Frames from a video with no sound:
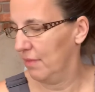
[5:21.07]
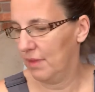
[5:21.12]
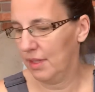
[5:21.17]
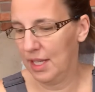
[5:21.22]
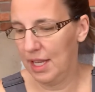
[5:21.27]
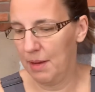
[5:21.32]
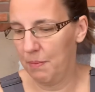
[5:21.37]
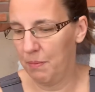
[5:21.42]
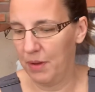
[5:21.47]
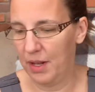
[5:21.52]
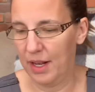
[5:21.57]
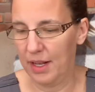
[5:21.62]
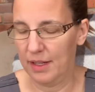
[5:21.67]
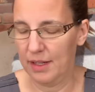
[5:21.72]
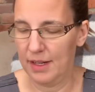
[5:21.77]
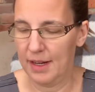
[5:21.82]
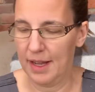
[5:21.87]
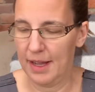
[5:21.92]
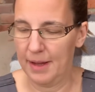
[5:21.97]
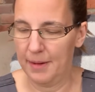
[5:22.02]
keep it in
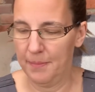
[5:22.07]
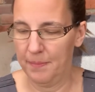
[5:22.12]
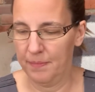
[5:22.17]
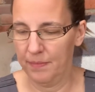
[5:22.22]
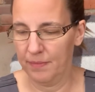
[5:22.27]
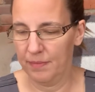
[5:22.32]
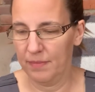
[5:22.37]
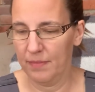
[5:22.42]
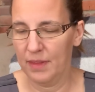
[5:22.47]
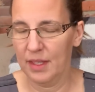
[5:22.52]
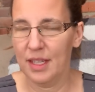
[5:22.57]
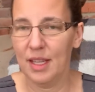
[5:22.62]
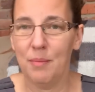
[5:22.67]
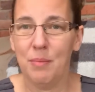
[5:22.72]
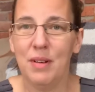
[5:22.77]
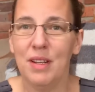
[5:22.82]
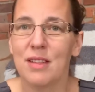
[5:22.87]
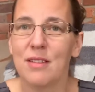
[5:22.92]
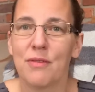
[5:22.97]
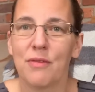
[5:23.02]

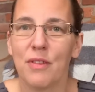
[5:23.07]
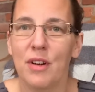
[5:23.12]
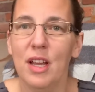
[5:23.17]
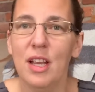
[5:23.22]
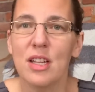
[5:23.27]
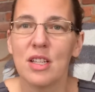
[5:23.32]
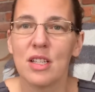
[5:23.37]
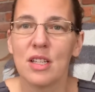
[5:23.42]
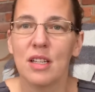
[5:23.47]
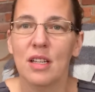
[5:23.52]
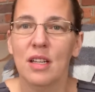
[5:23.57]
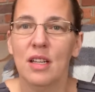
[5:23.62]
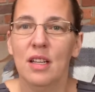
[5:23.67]
the fridge.